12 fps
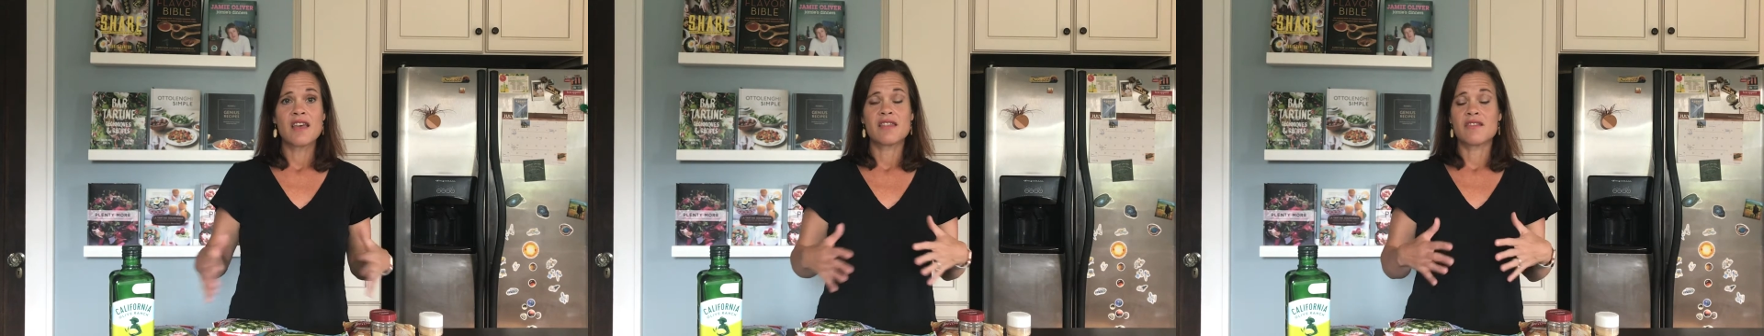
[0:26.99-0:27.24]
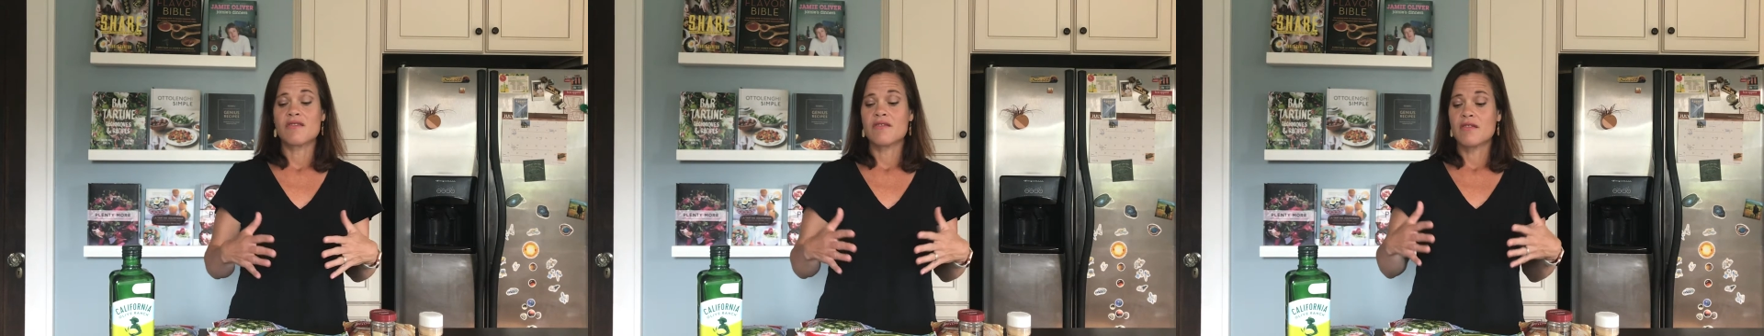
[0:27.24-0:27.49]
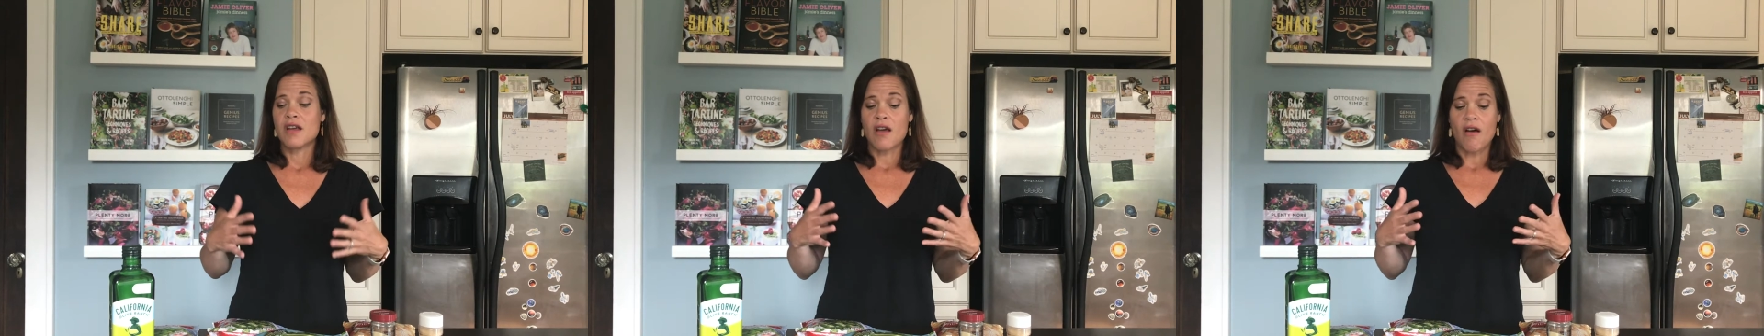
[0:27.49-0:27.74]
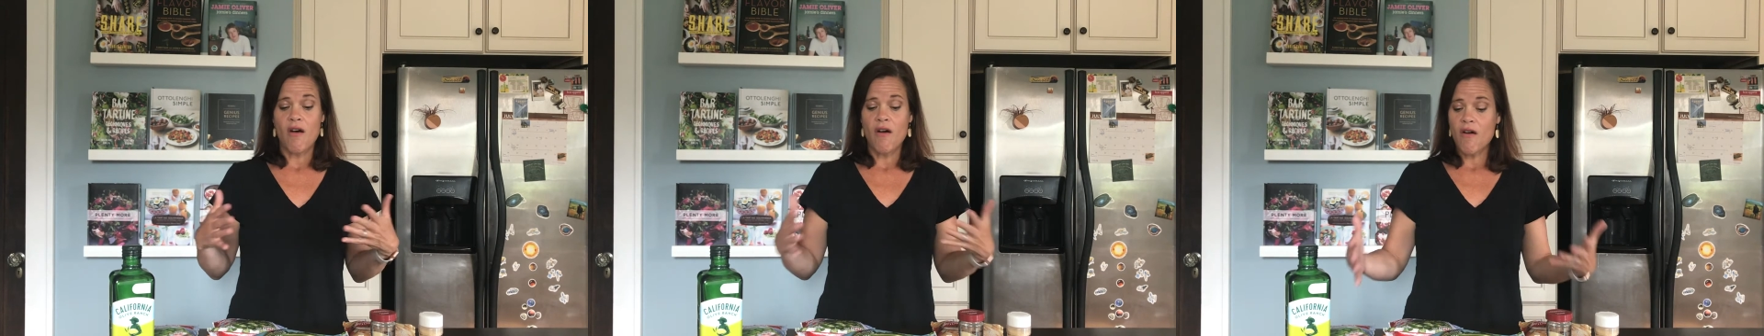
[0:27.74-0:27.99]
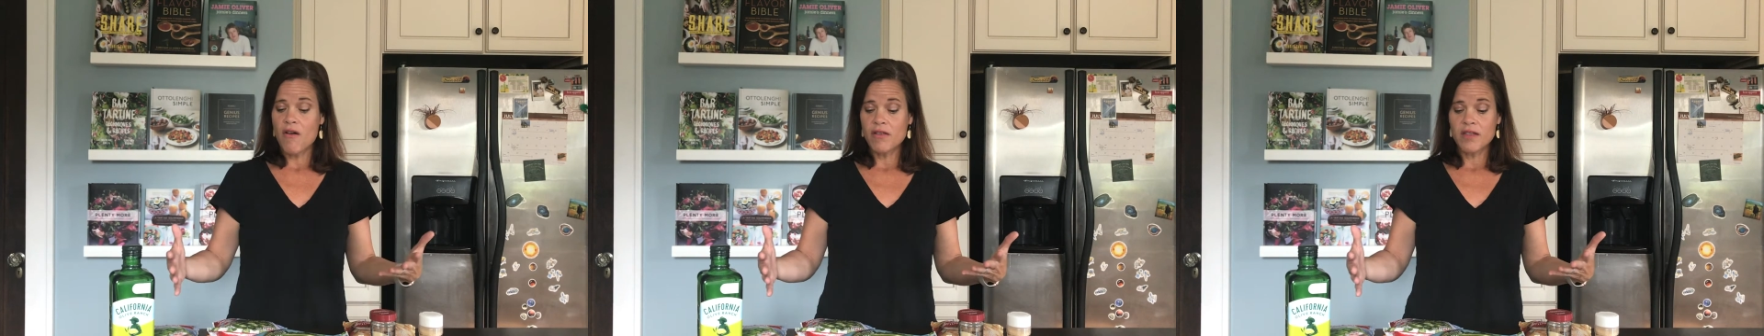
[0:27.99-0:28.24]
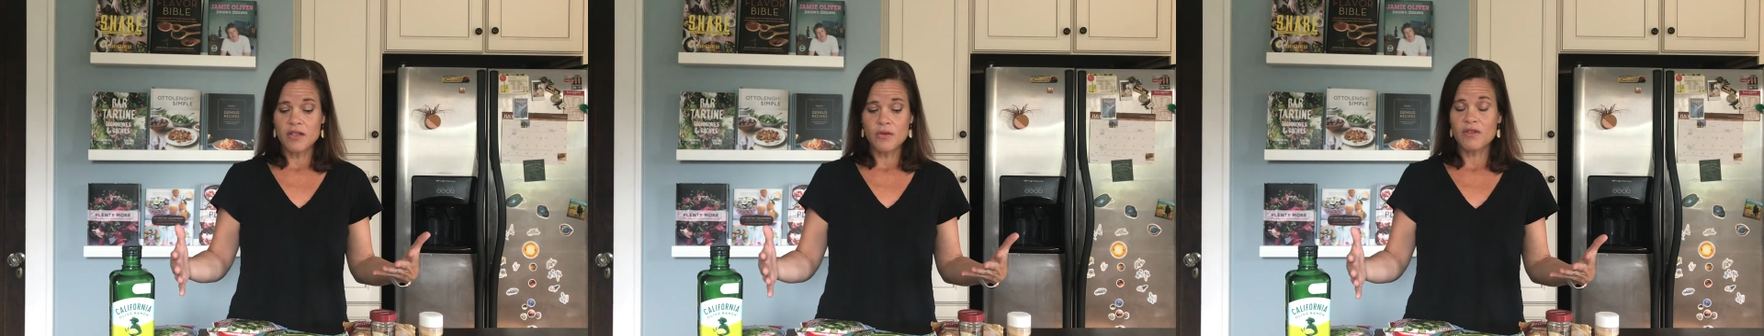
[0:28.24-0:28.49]
They're
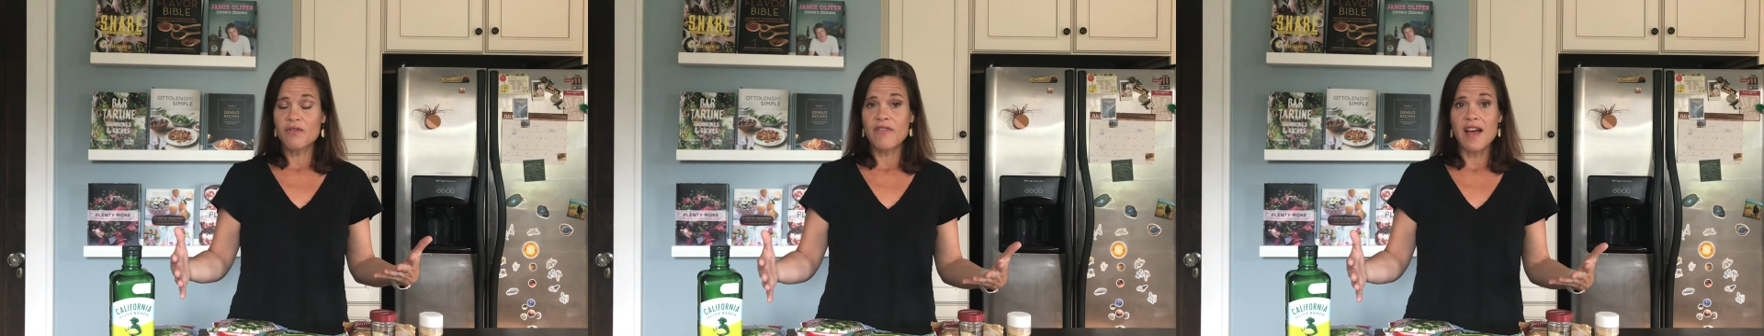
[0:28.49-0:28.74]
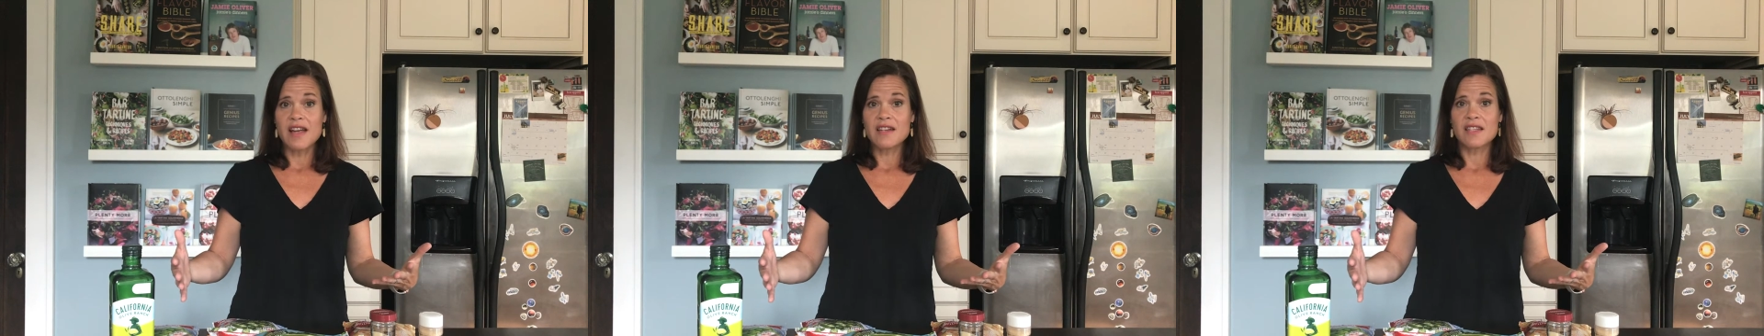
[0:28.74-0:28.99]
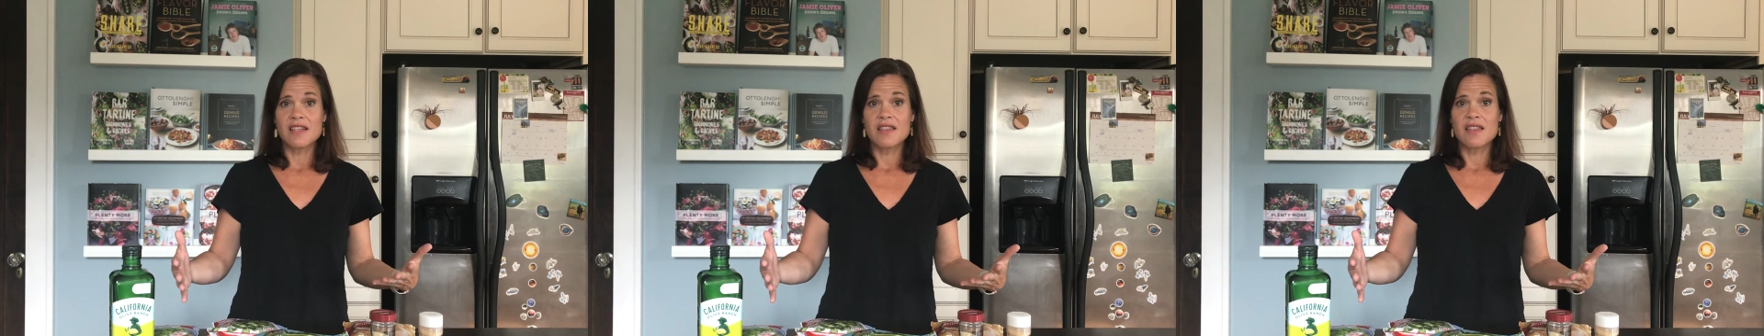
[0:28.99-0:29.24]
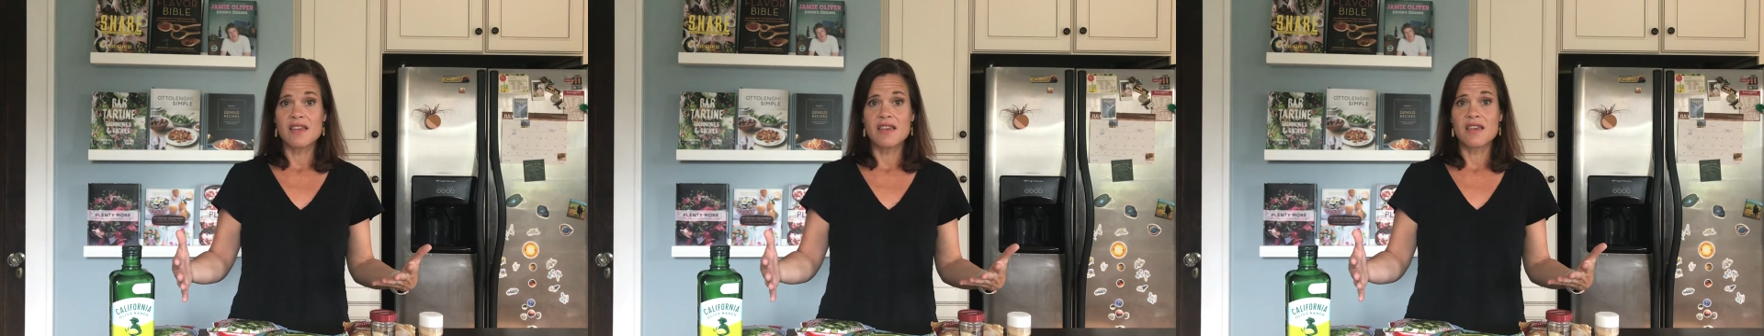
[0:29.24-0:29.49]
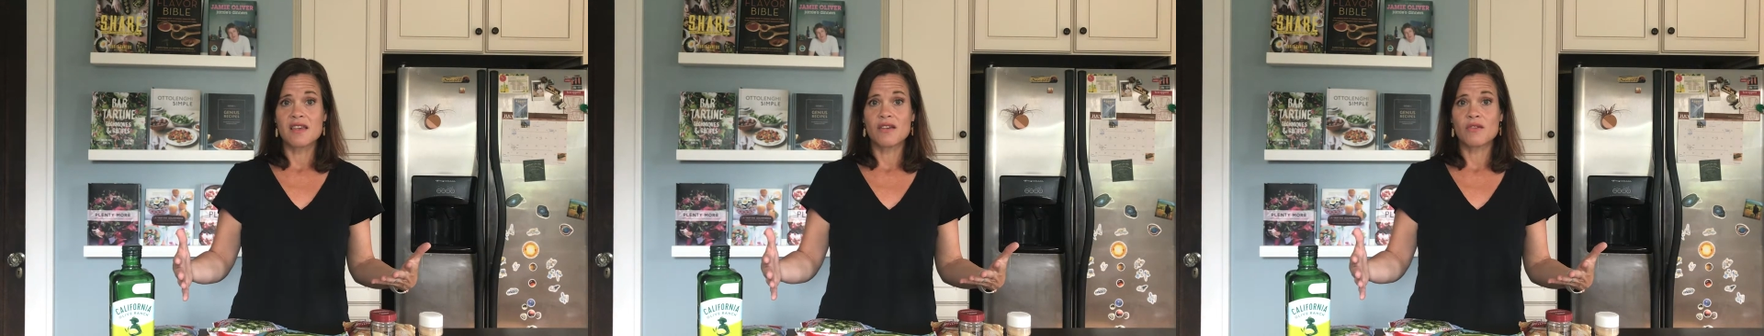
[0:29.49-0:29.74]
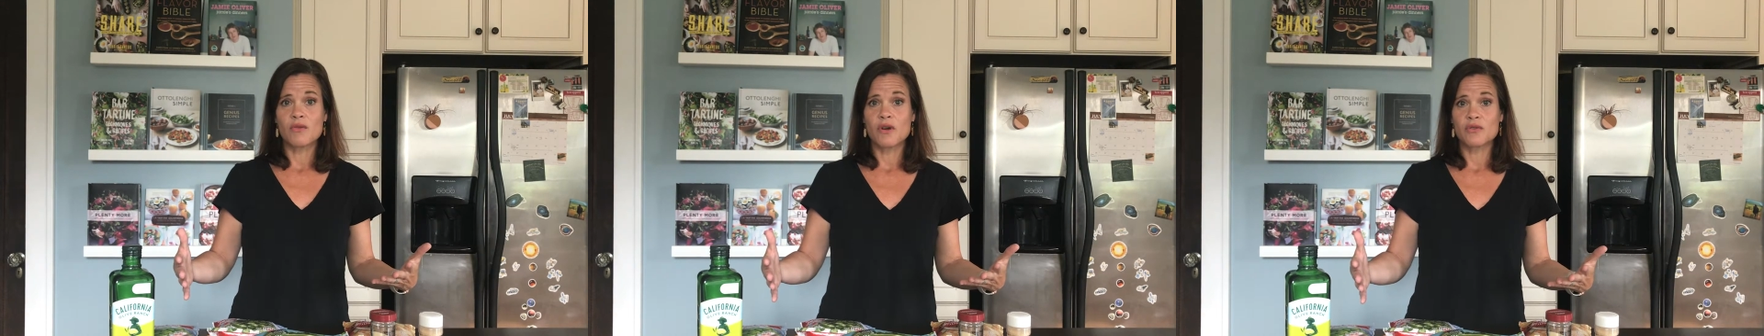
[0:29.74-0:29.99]
all that you can find in the
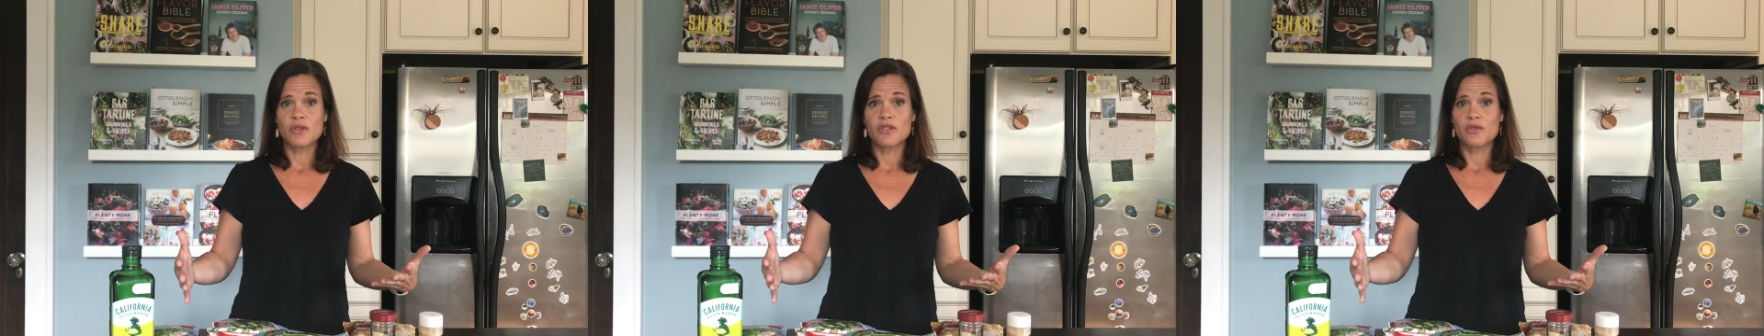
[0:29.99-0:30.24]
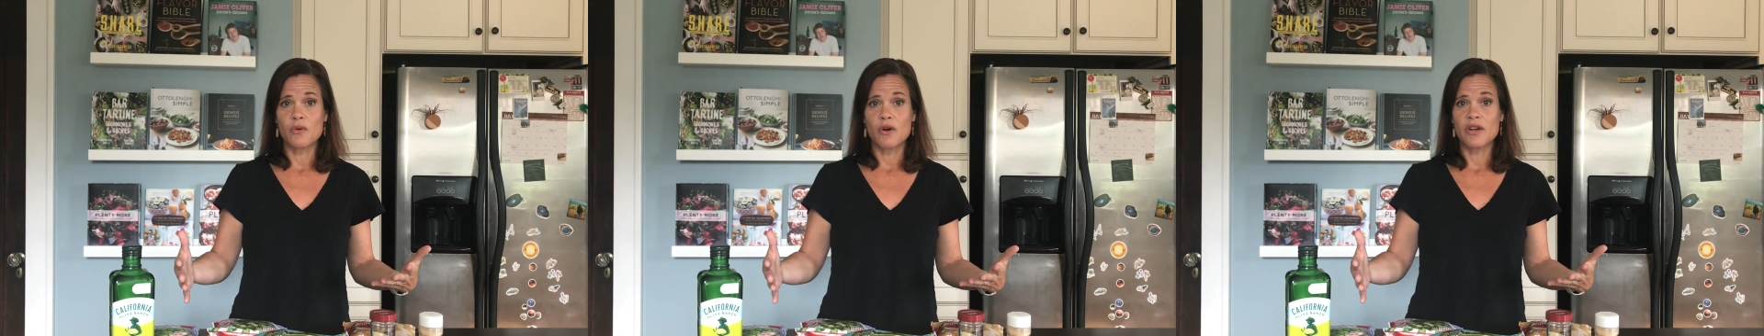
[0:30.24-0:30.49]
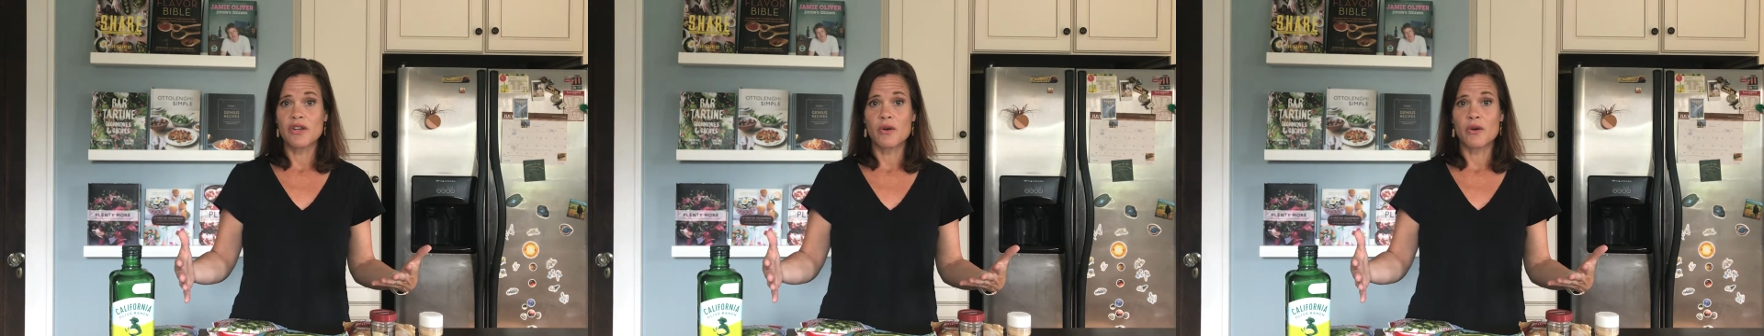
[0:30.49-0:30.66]
grocery store.